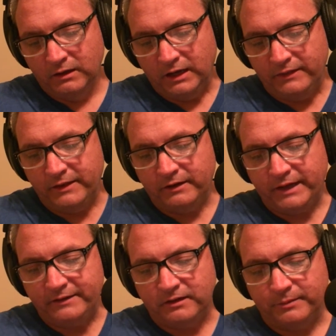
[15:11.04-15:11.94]
then the
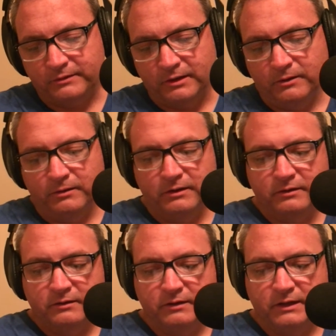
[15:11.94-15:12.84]
last episode
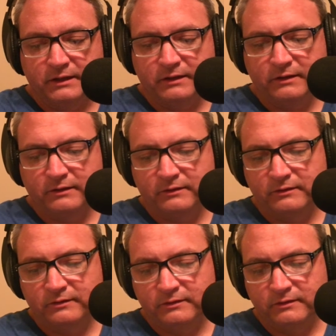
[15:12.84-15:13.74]

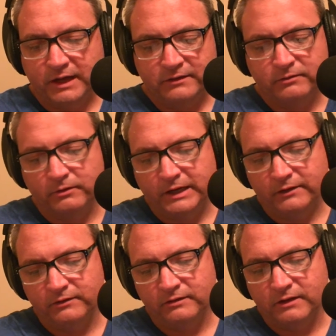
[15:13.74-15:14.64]
is, I just wrote
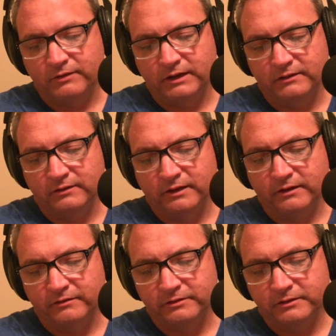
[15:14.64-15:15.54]
down 70s
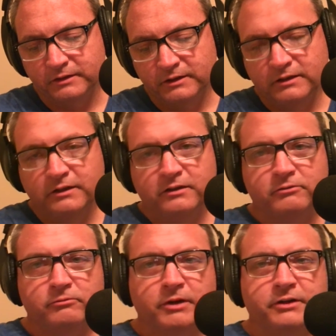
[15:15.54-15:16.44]
love,
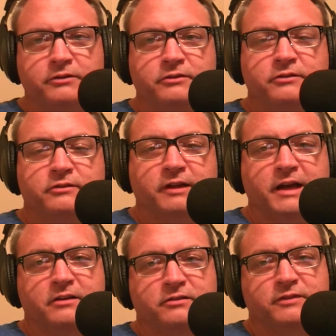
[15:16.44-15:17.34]

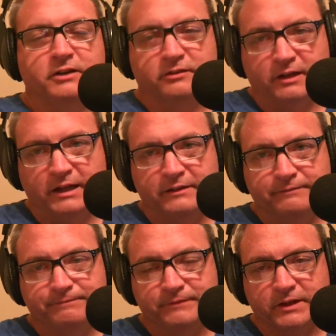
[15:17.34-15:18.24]
runners/finish line.
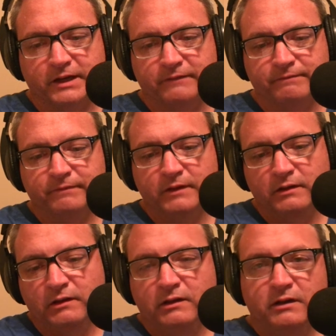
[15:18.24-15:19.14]
Okay,
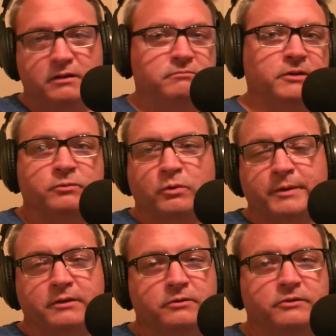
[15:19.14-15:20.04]
this
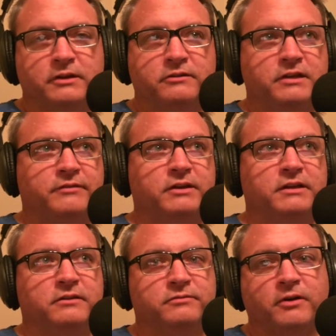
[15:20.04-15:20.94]
woman who's in her
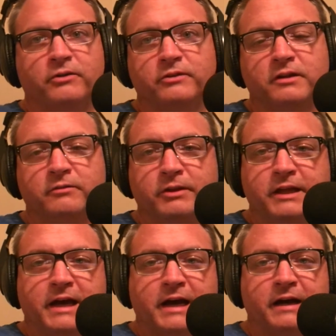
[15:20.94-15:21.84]
70s falls in love with a
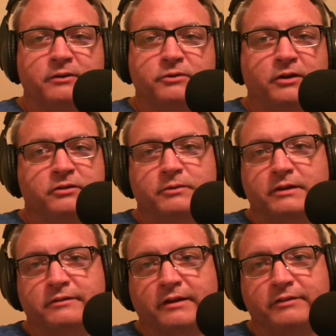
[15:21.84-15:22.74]
guy who's also in
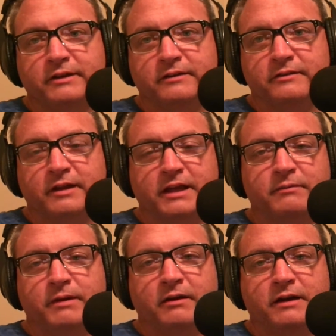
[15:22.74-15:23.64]
his 70s, and they get
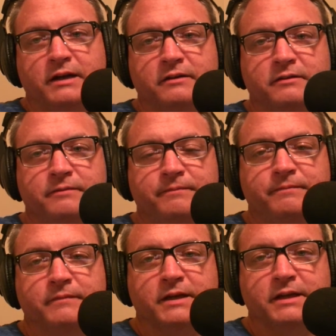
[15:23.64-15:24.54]
married,
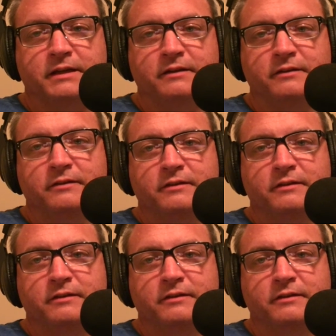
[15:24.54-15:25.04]
and